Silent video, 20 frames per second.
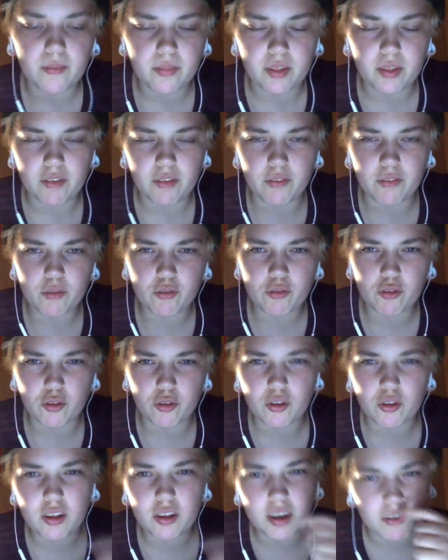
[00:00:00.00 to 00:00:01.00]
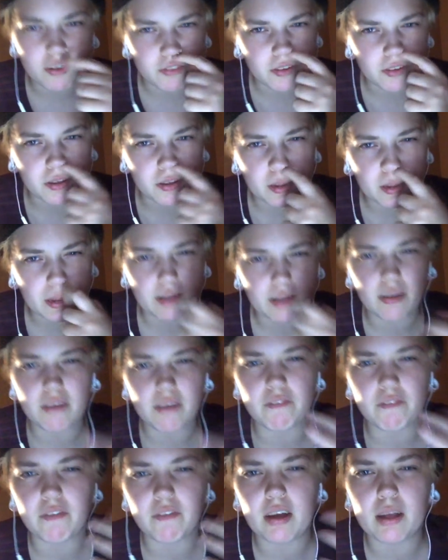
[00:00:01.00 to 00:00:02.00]
it feels good, and I feel like
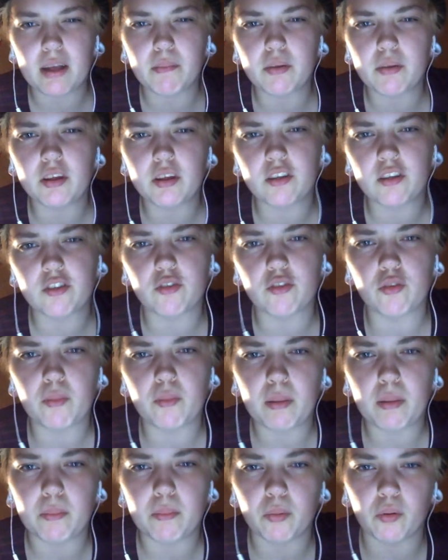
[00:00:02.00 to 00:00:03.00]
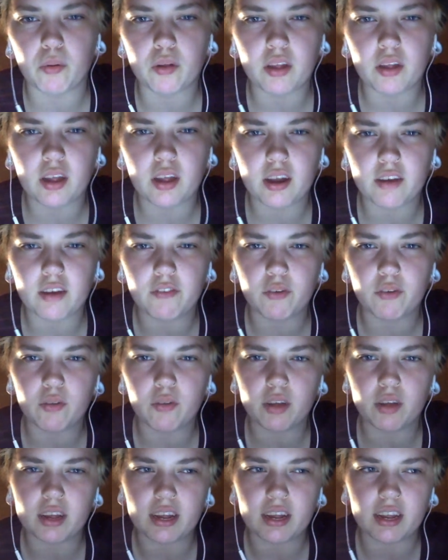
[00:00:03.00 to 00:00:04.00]
it vibrates through my body, and I feel
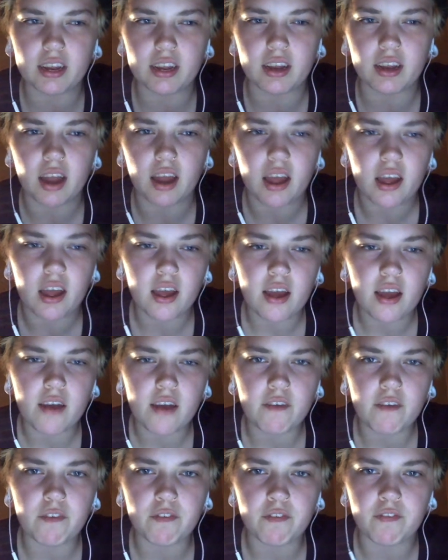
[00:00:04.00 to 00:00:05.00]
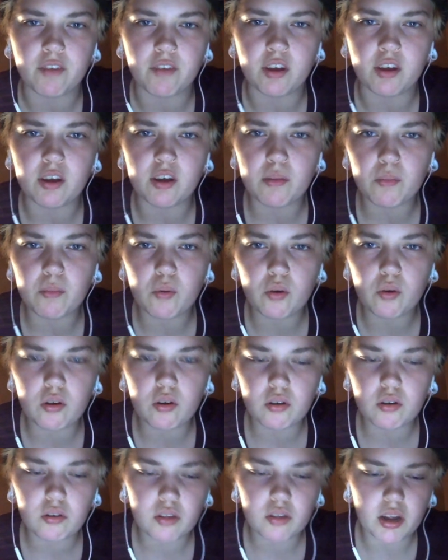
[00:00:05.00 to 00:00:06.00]
like I can feel it more
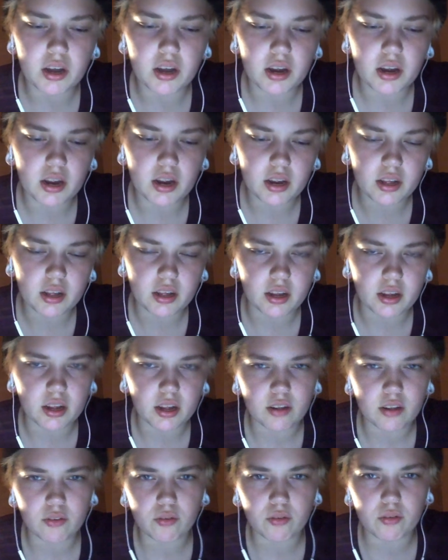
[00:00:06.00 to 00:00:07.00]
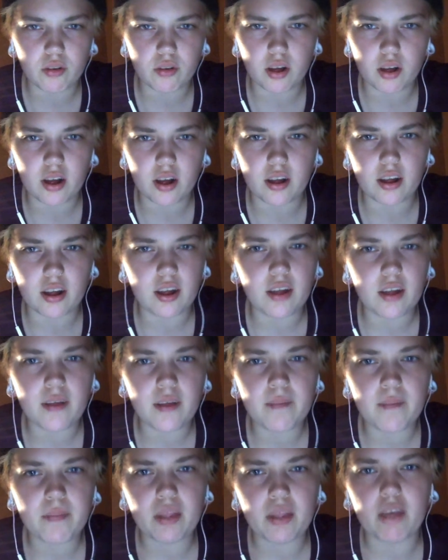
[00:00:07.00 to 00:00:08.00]
kind of thing. Like, I don't know,
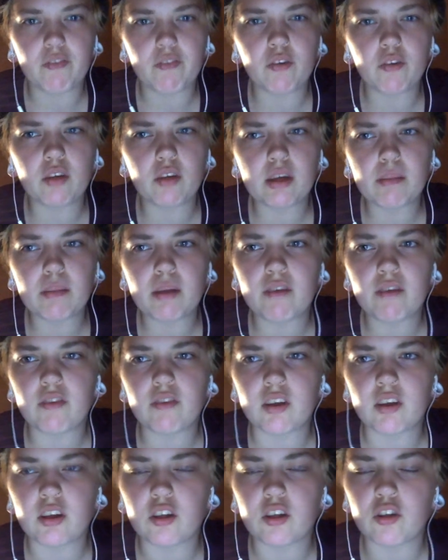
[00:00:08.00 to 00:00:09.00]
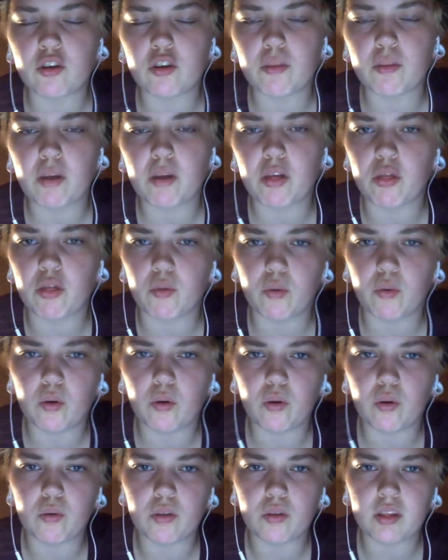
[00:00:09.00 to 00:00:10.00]
I feel like I'm having to clear my throat
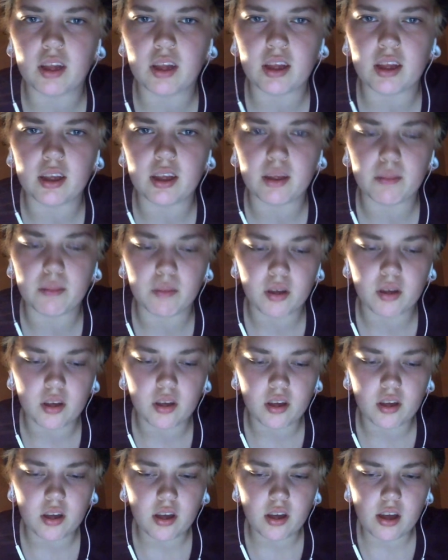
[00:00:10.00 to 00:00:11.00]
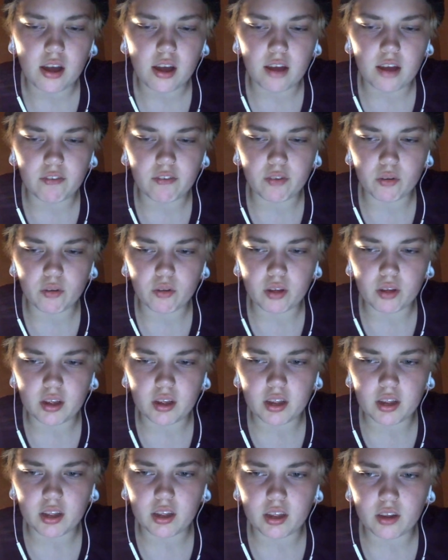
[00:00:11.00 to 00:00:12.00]
all the time. I feel
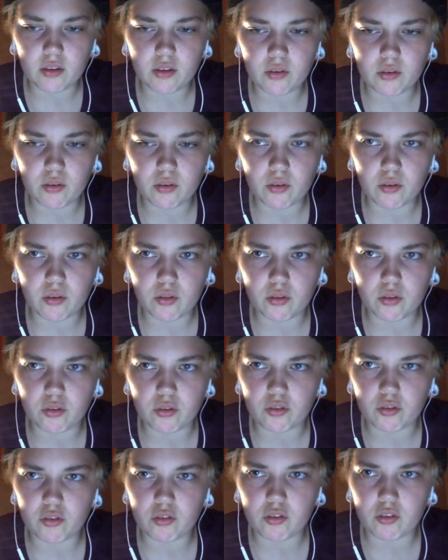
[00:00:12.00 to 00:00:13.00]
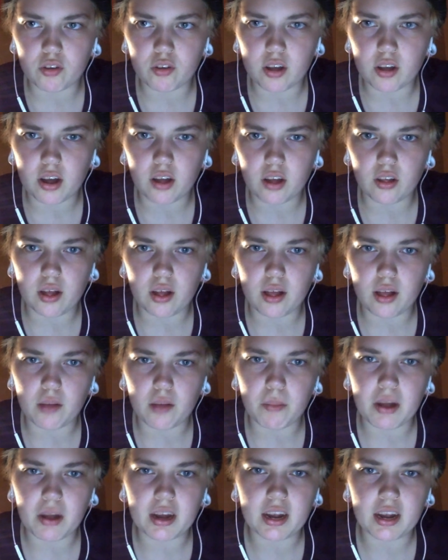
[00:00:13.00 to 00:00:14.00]
like, there's a little
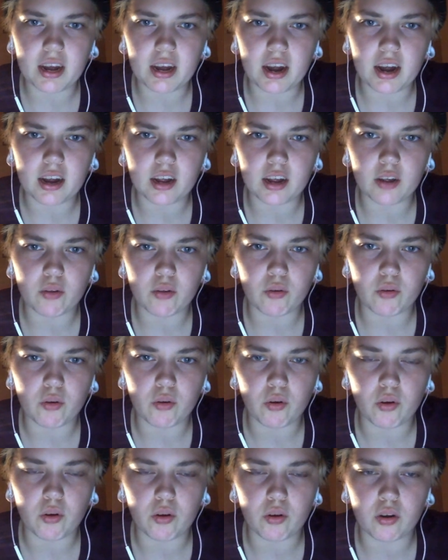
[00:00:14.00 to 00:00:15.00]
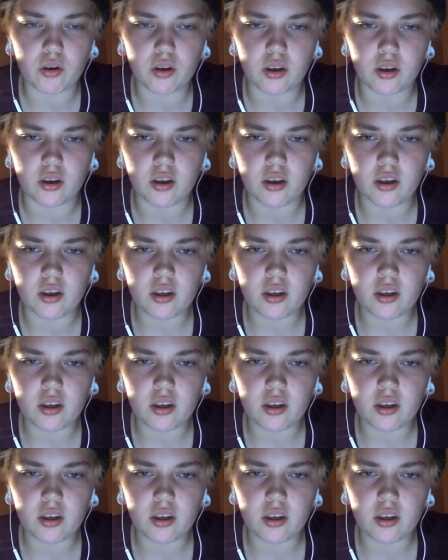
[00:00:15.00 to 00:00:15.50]
bit of cracking going on, and